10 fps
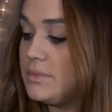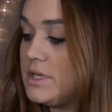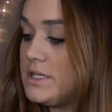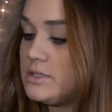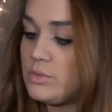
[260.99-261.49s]

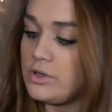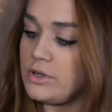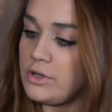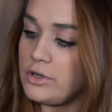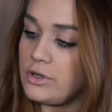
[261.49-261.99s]
These
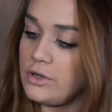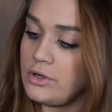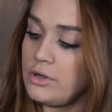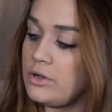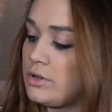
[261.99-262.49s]
were
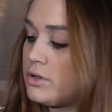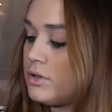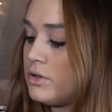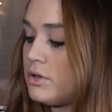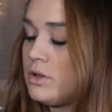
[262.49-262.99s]

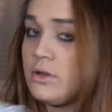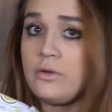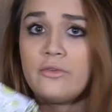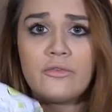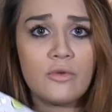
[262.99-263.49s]

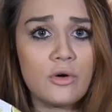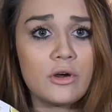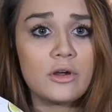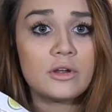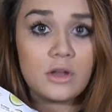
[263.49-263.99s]

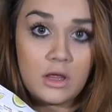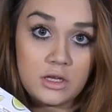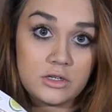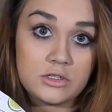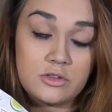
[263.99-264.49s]
$4,
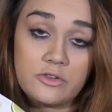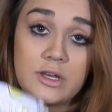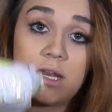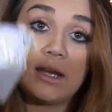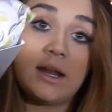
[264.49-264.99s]

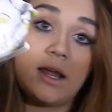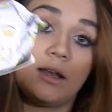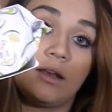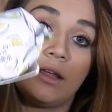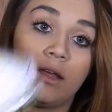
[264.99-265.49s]
$3.99.
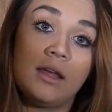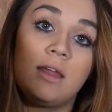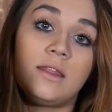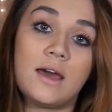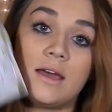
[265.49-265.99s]

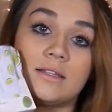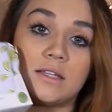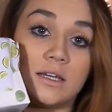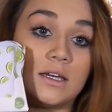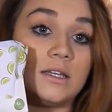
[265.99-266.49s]
That is
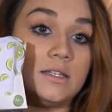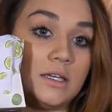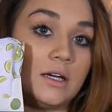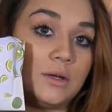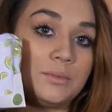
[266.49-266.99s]
a good
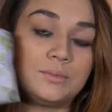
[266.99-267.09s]
deal.